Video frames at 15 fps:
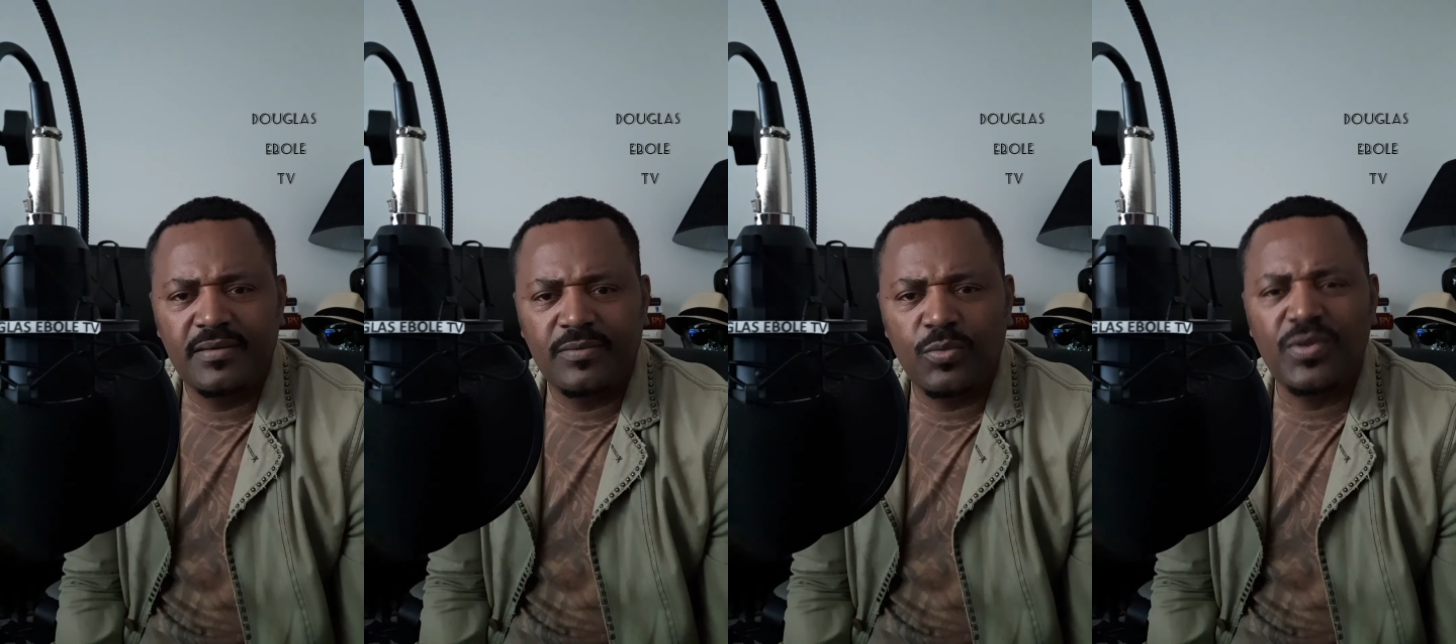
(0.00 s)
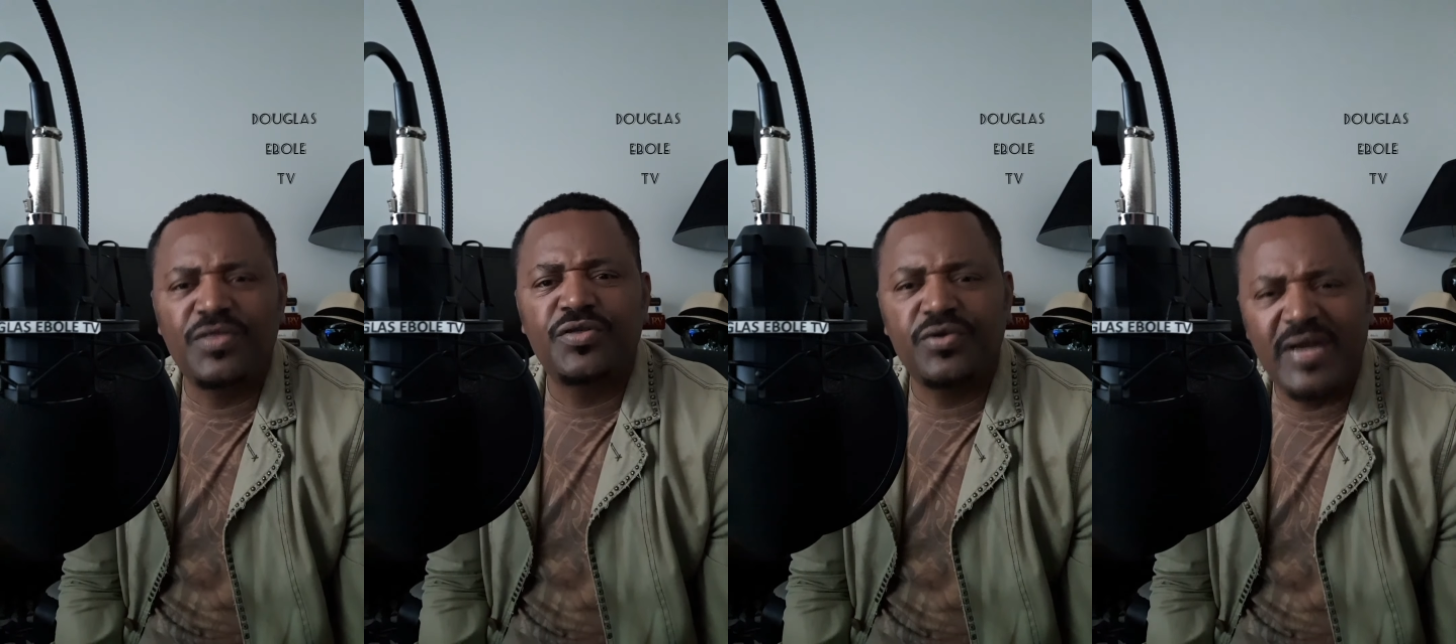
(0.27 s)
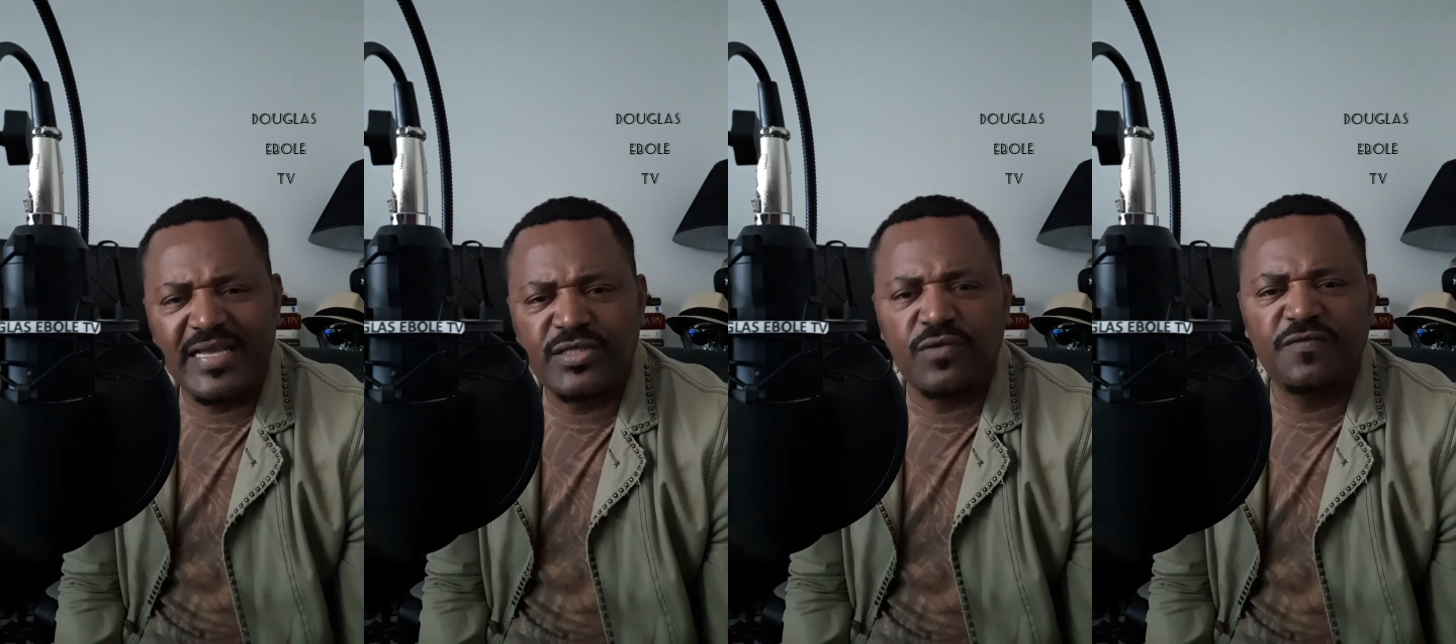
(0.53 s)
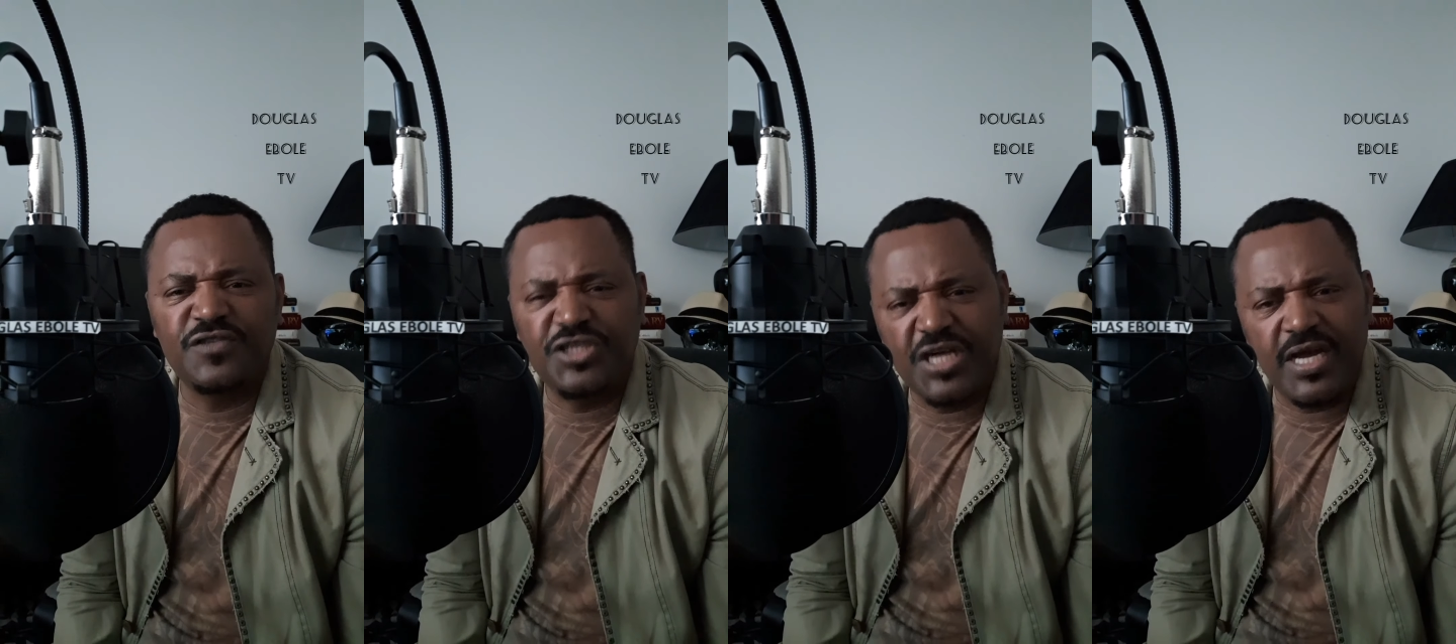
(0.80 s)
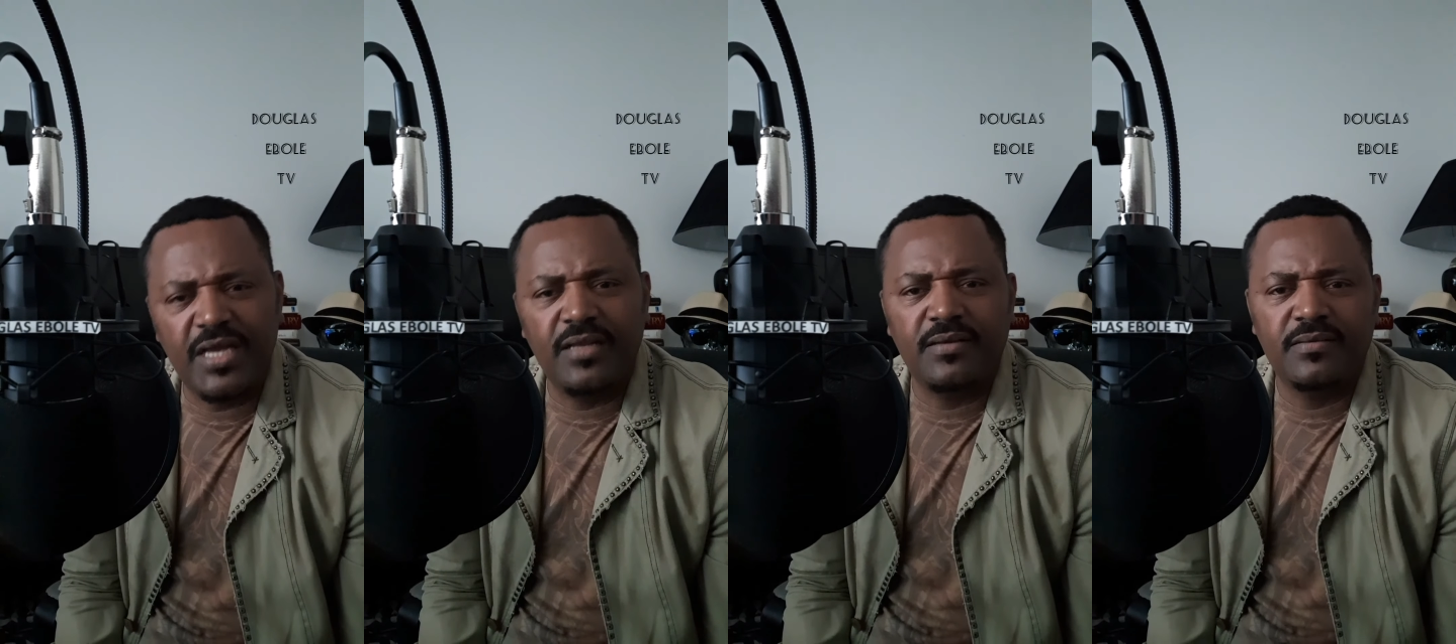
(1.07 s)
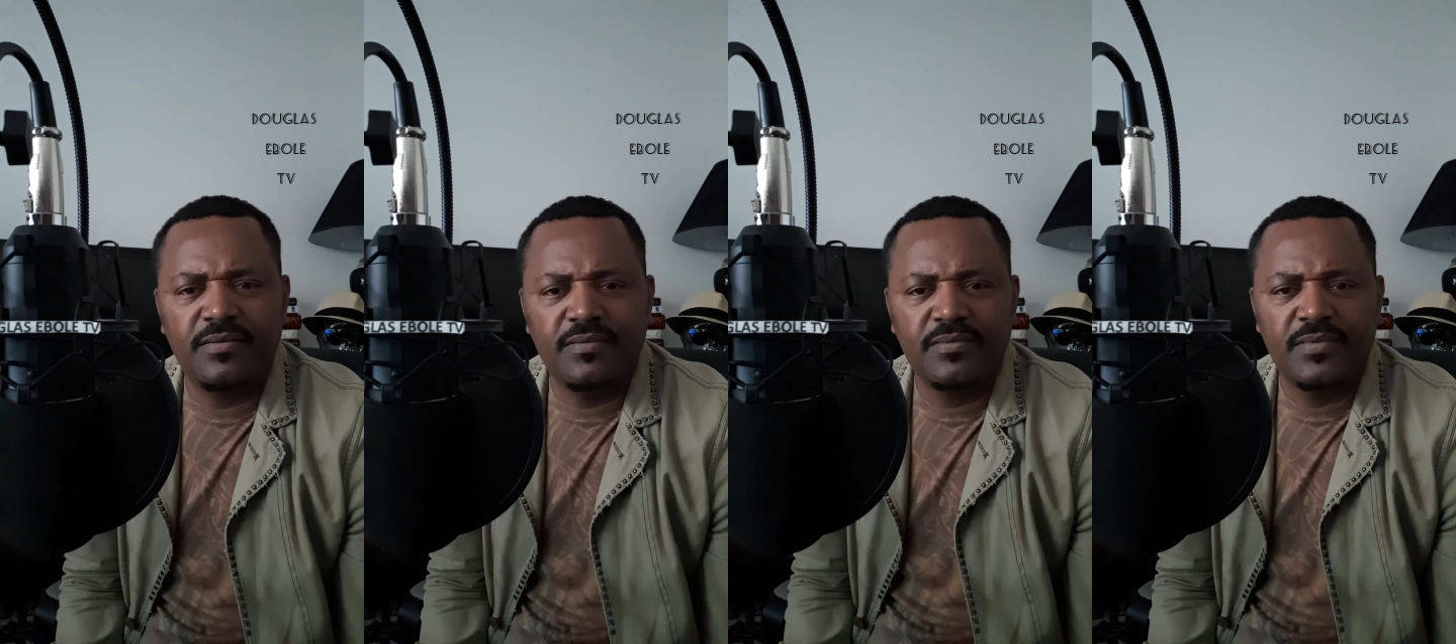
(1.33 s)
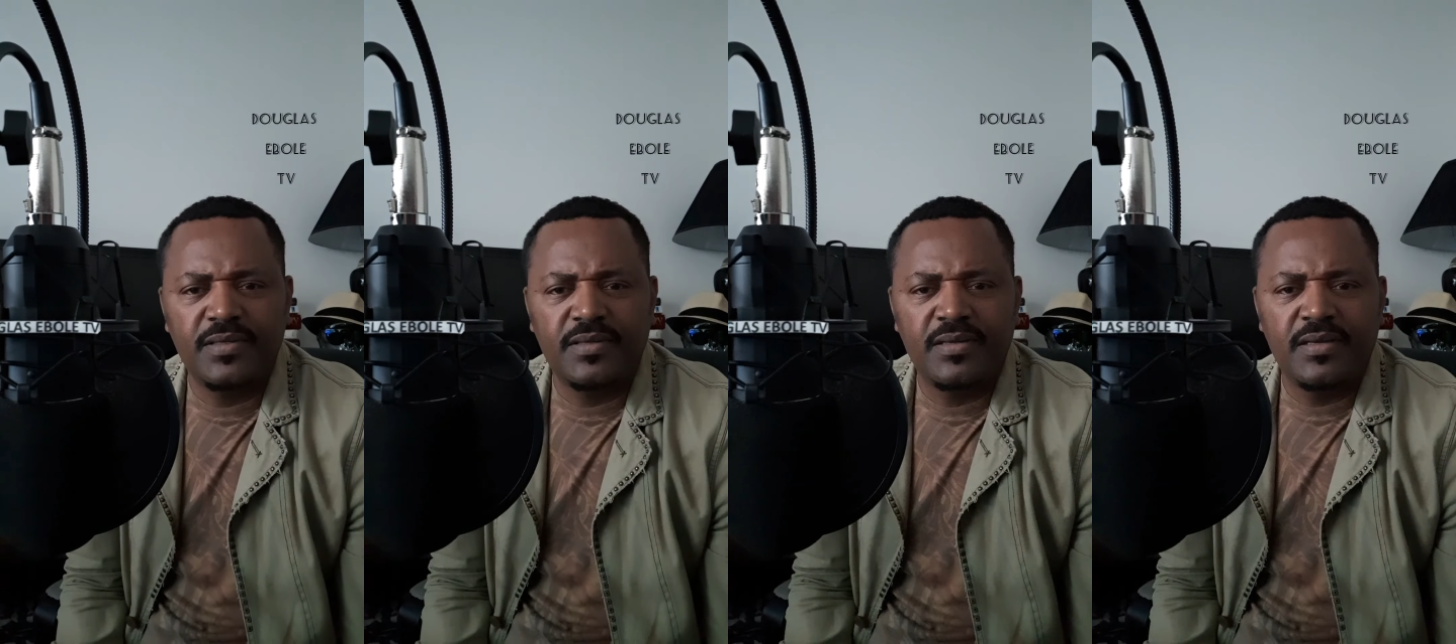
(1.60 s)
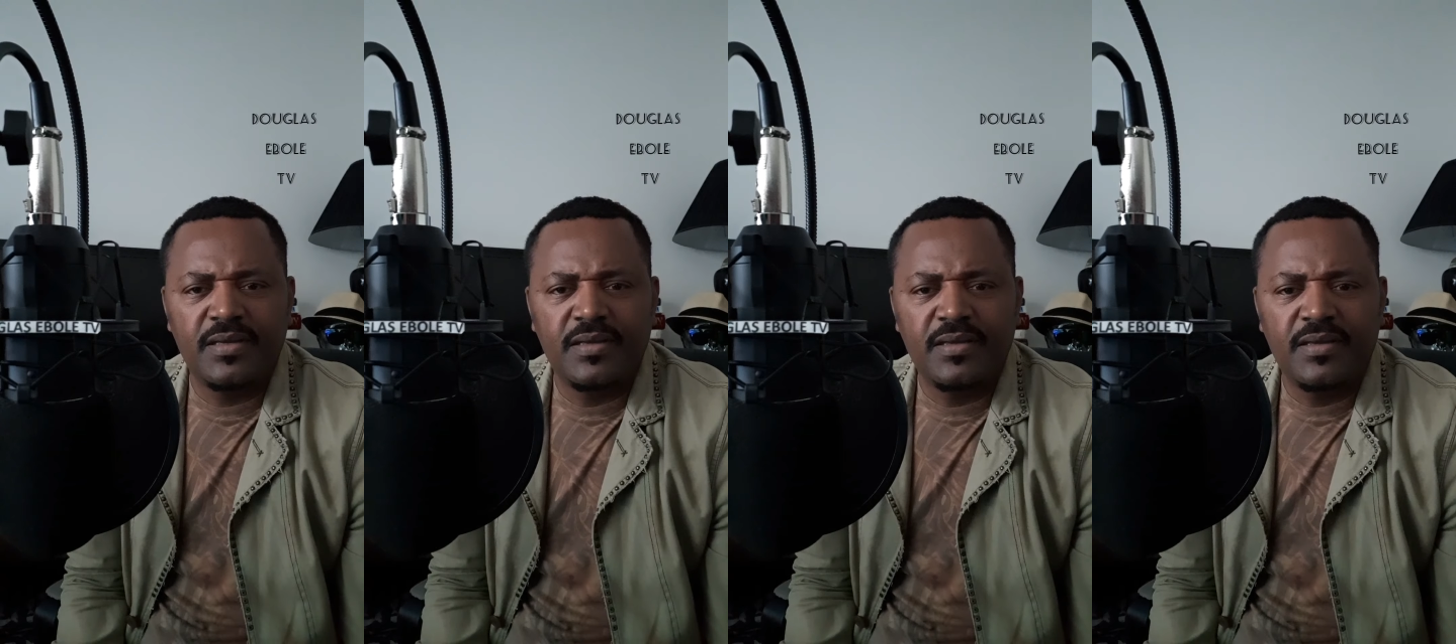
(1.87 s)
with threats of jail
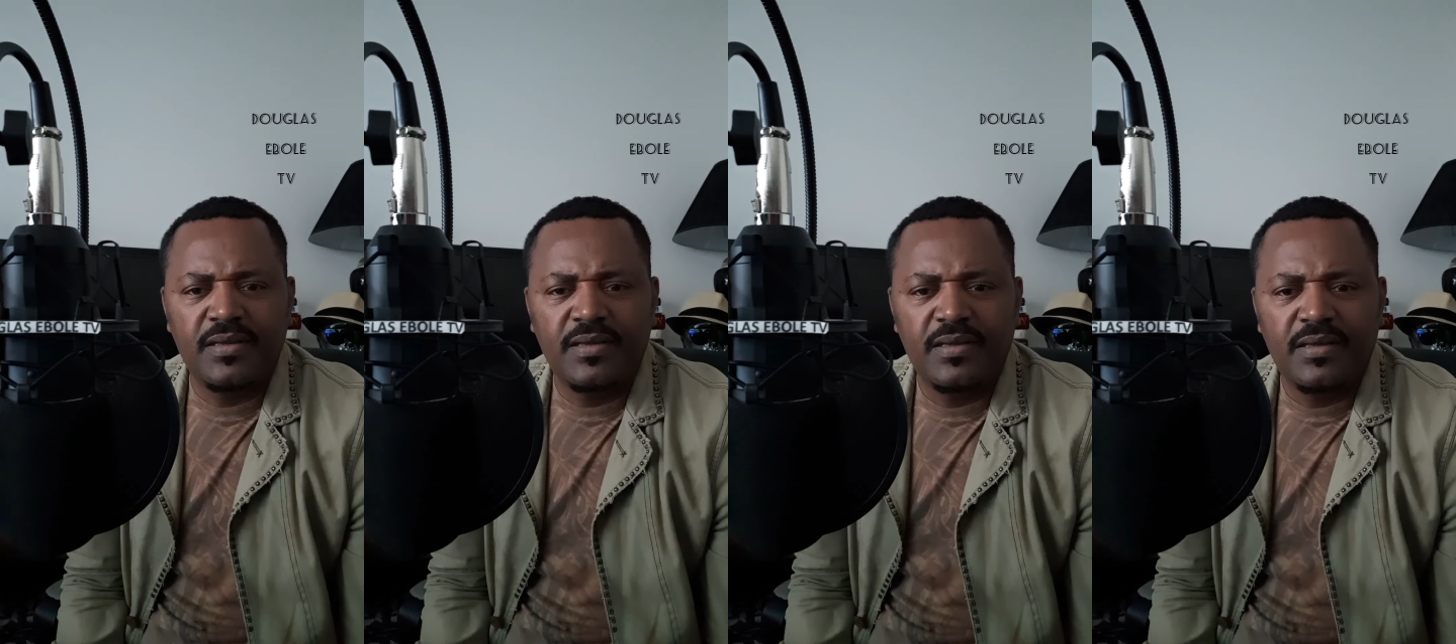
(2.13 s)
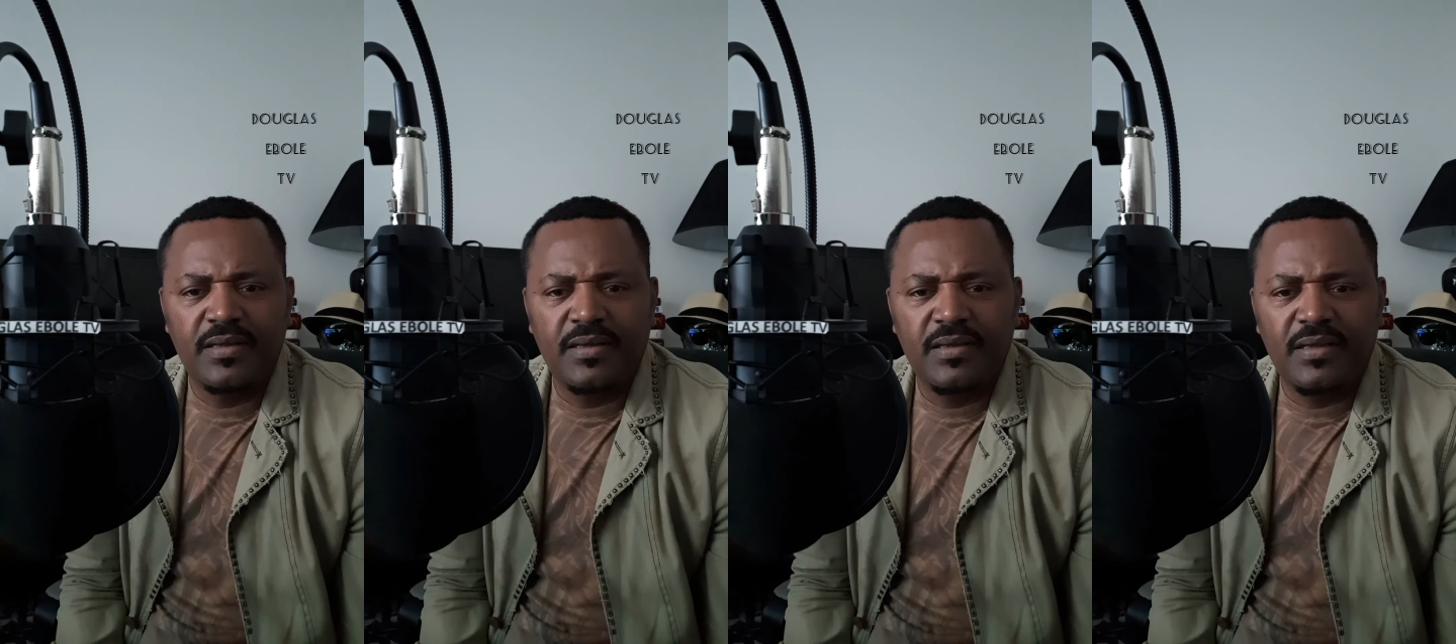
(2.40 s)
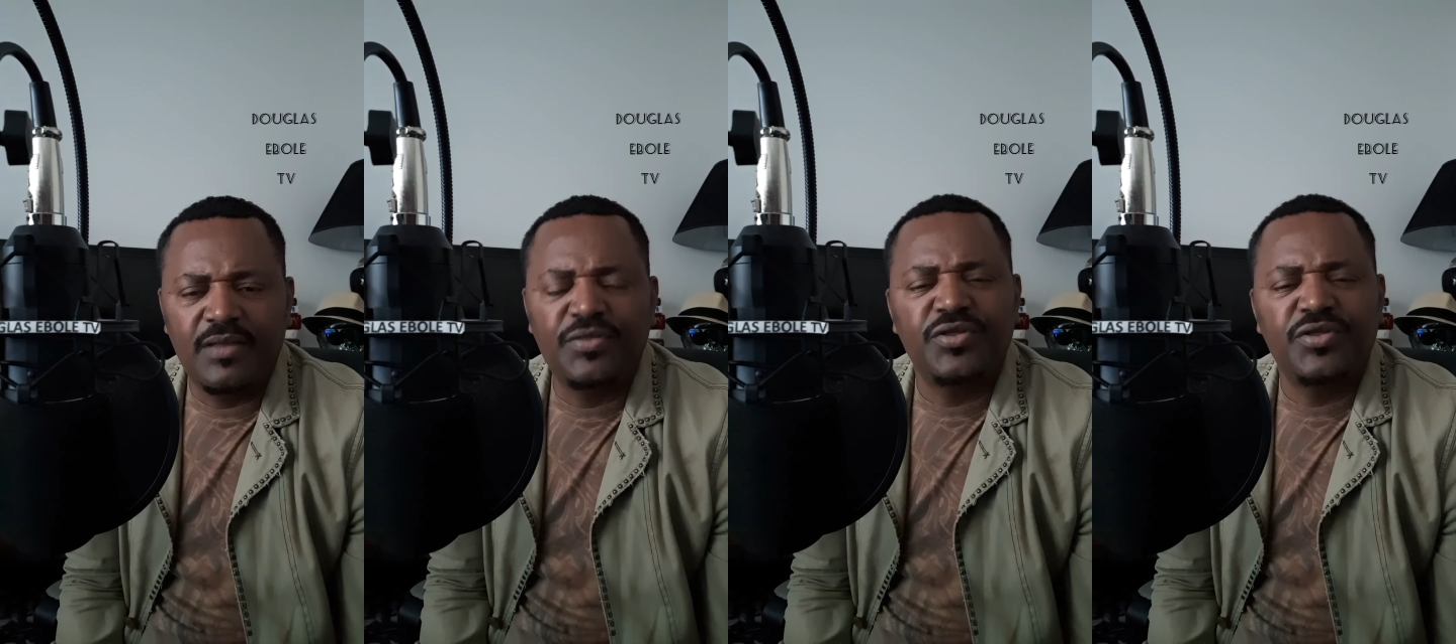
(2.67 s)
and